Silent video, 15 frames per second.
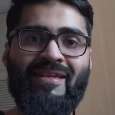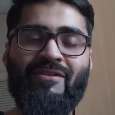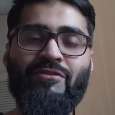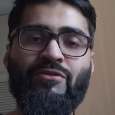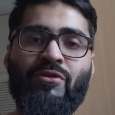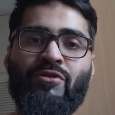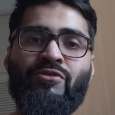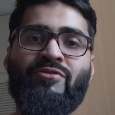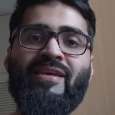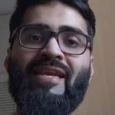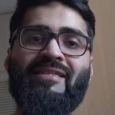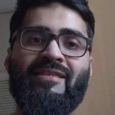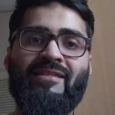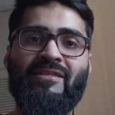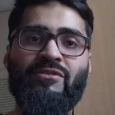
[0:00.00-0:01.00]
there is no
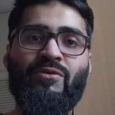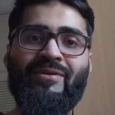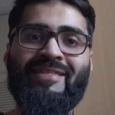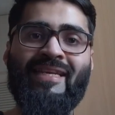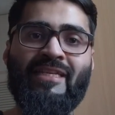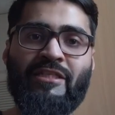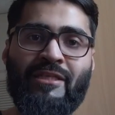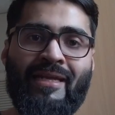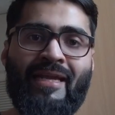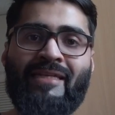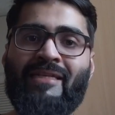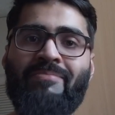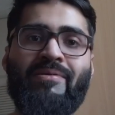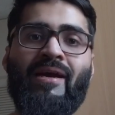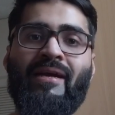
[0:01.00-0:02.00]
creator there's no
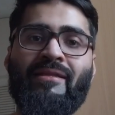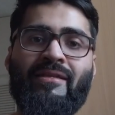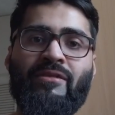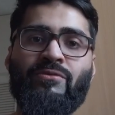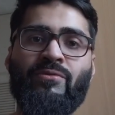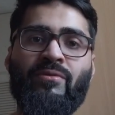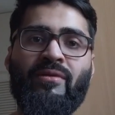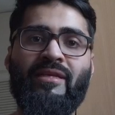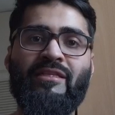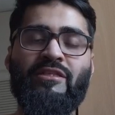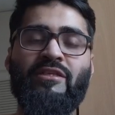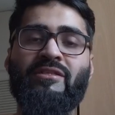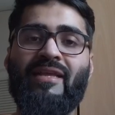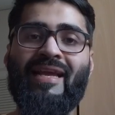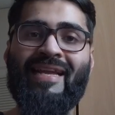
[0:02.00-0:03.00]
intentionality behind this all it's
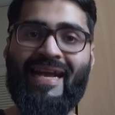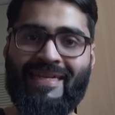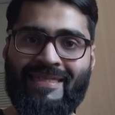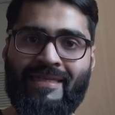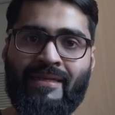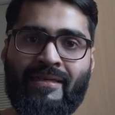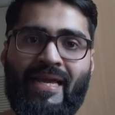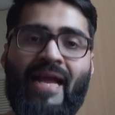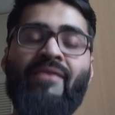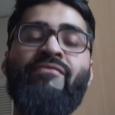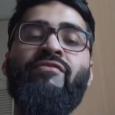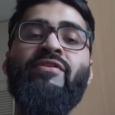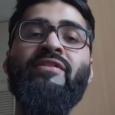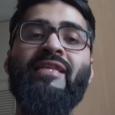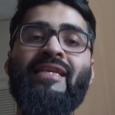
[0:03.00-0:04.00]
just an accident
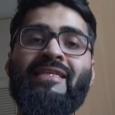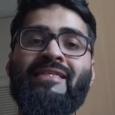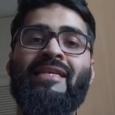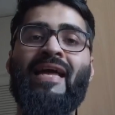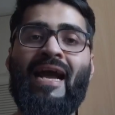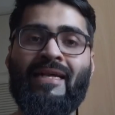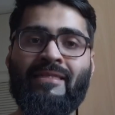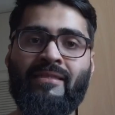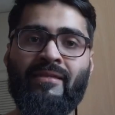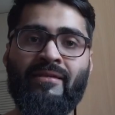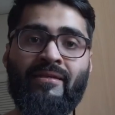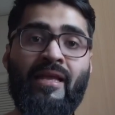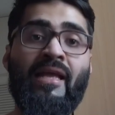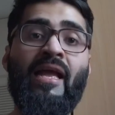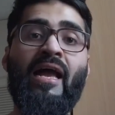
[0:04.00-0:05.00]
everything is an
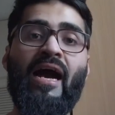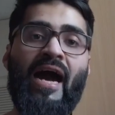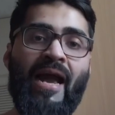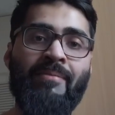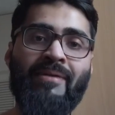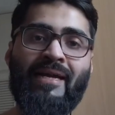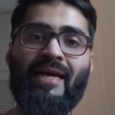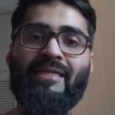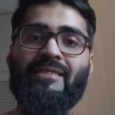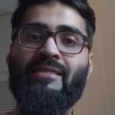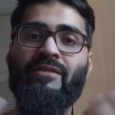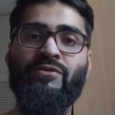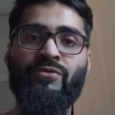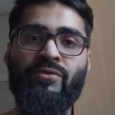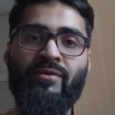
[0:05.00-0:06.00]
accident i'm an
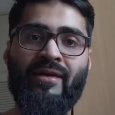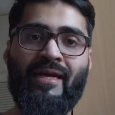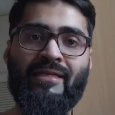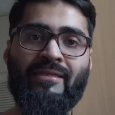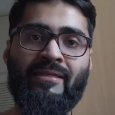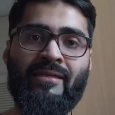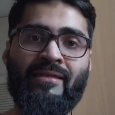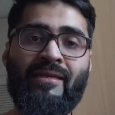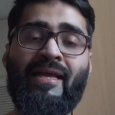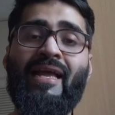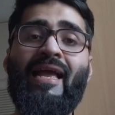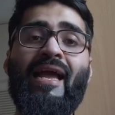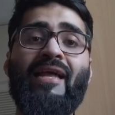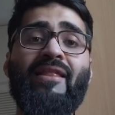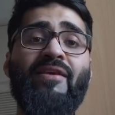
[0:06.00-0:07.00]
accident you're an accident
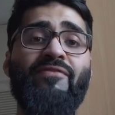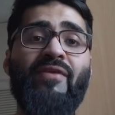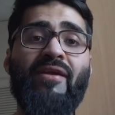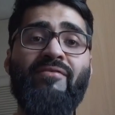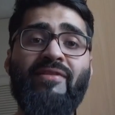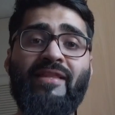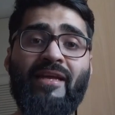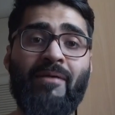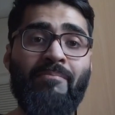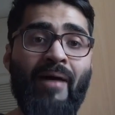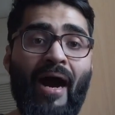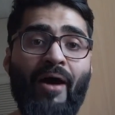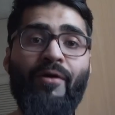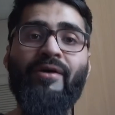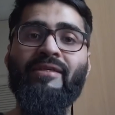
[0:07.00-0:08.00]
and therefore everything
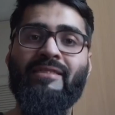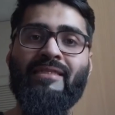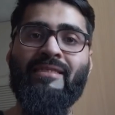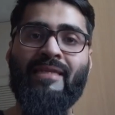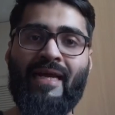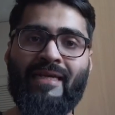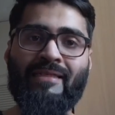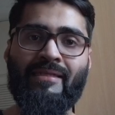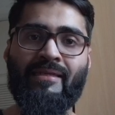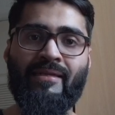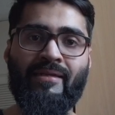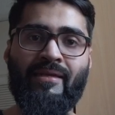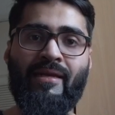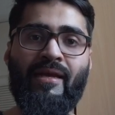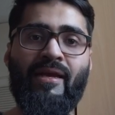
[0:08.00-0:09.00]
about us is an accident